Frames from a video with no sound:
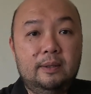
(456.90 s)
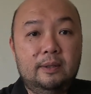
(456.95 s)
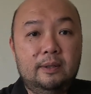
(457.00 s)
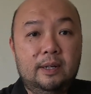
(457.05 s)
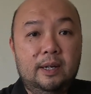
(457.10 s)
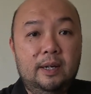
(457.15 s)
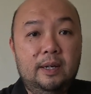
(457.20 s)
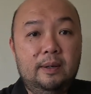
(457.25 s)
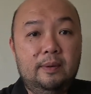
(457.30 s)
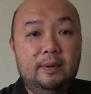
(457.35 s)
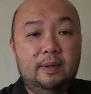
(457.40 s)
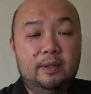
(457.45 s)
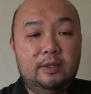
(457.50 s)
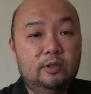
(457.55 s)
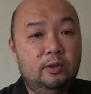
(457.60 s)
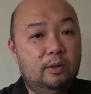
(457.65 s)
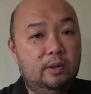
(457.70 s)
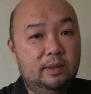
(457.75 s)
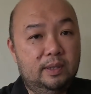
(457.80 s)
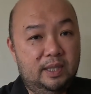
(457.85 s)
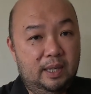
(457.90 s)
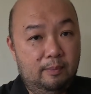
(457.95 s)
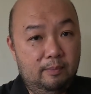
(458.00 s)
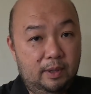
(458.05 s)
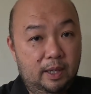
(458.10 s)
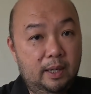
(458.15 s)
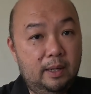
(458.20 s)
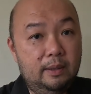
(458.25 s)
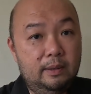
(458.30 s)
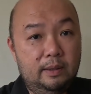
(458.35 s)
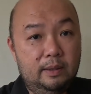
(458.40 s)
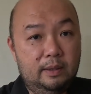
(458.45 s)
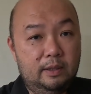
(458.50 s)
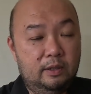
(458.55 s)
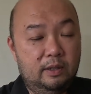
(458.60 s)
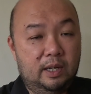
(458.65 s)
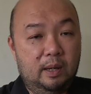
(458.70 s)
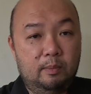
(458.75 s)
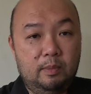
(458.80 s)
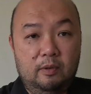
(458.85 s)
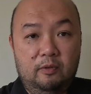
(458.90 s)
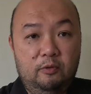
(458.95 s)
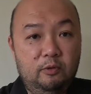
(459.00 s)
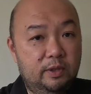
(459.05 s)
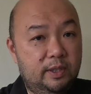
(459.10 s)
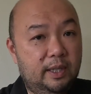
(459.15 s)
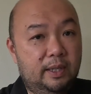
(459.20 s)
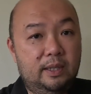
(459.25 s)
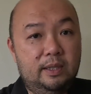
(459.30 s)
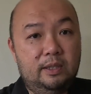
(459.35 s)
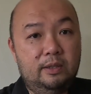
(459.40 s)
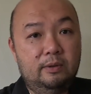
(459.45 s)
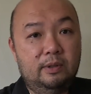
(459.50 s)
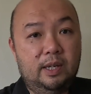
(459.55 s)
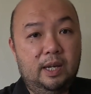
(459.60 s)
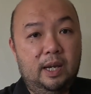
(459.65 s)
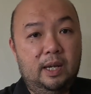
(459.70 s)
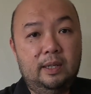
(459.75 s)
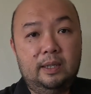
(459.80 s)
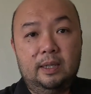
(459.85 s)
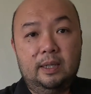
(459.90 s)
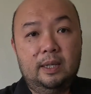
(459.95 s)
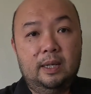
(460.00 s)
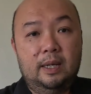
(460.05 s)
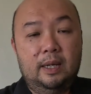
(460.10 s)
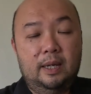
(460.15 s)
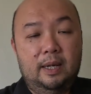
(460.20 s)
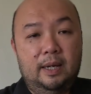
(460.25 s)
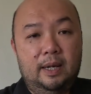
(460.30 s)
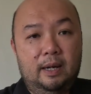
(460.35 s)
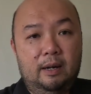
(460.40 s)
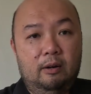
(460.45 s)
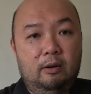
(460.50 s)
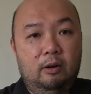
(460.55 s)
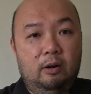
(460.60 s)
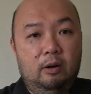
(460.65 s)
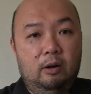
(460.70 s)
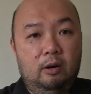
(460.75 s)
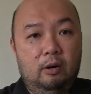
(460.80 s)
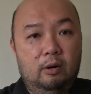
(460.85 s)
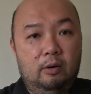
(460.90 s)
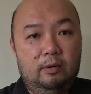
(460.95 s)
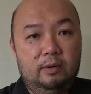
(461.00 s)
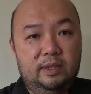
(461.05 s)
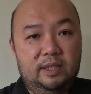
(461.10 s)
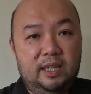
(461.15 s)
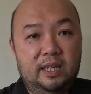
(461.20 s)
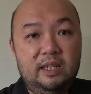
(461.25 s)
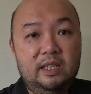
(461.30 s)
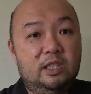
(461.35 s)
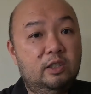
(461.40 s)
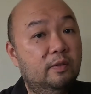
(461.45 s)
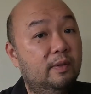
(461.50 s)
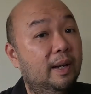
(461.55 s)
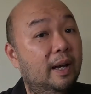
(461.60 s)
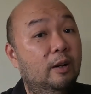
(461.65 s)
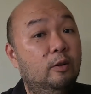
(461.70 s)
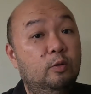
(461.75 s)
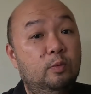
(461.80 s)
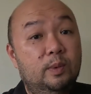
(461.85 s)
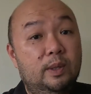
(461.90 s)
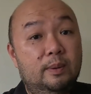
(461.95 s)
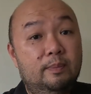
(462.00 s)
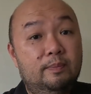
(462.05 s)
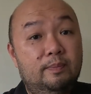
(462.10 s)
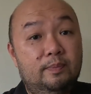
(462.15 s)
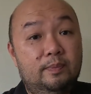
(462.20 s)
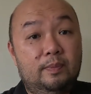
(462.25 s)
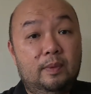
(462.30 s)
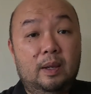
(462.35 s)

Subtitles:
Okay, so same thing, you can be a full stainless steel gate or stainless steel with aluminum.